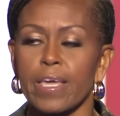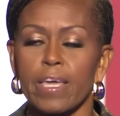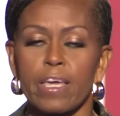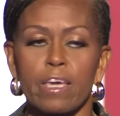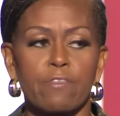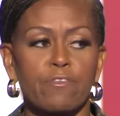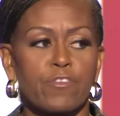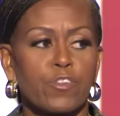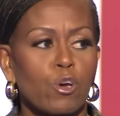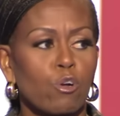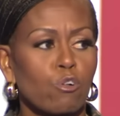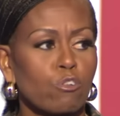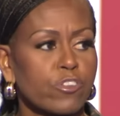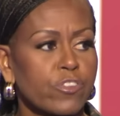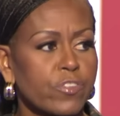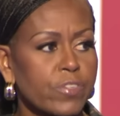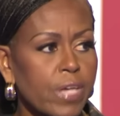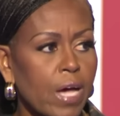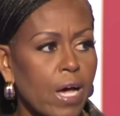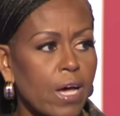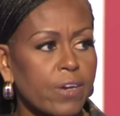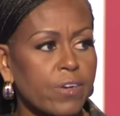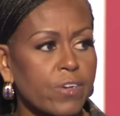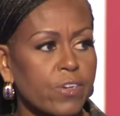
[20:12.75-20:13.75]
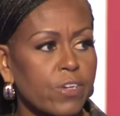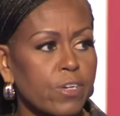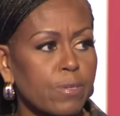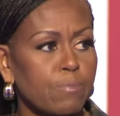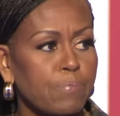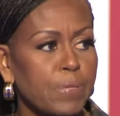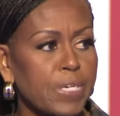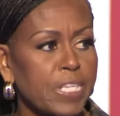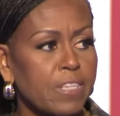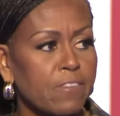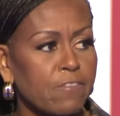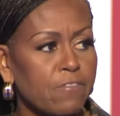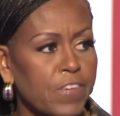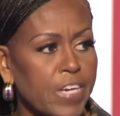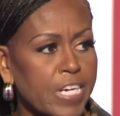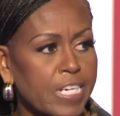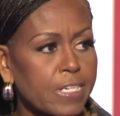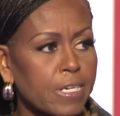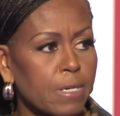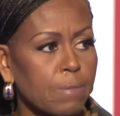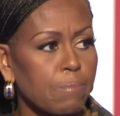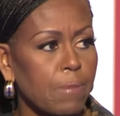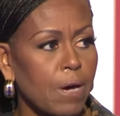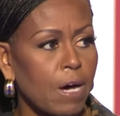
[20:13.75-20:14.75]
if your son could be the
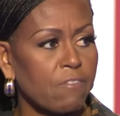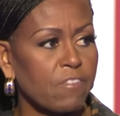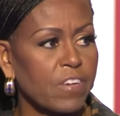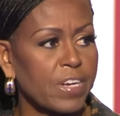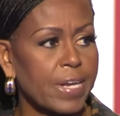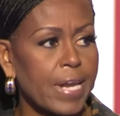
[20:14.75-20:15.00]
victim of a